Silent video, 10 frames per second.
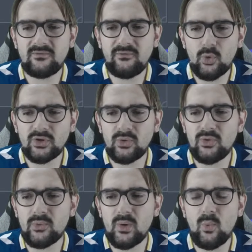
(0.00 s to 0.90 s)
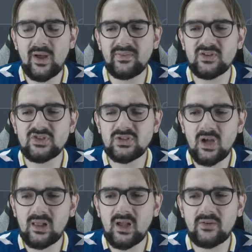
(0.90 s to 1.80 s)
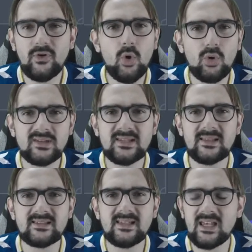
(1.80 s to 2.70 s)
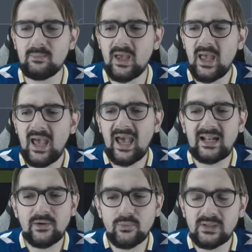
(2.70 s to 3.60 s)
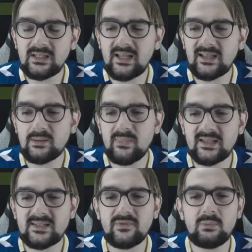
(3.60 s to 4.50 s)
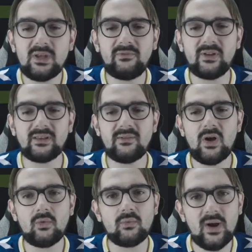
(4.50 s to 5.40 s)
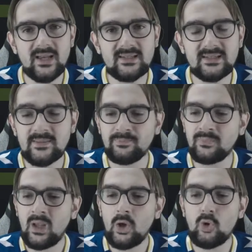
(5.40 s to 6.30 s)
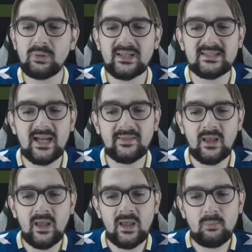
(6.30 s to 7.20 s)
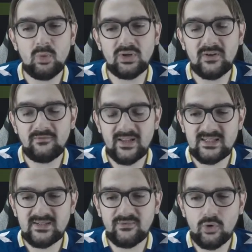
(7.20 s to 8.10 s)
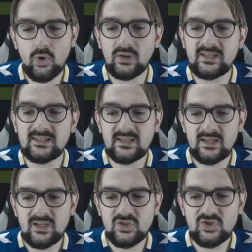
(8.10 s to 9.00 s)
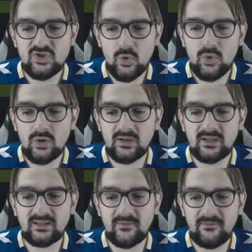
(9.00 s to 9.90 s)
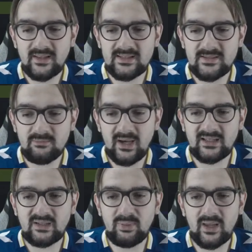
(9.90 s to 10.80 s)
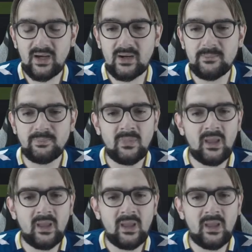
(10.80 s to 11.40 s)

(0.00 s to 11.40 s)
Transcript: 4-2-3-1. There's not a lot of holes in this team, and I really like the mix of the midfield. They've got Rice, who plays that more defensive role. He's so good, defensive-minded player.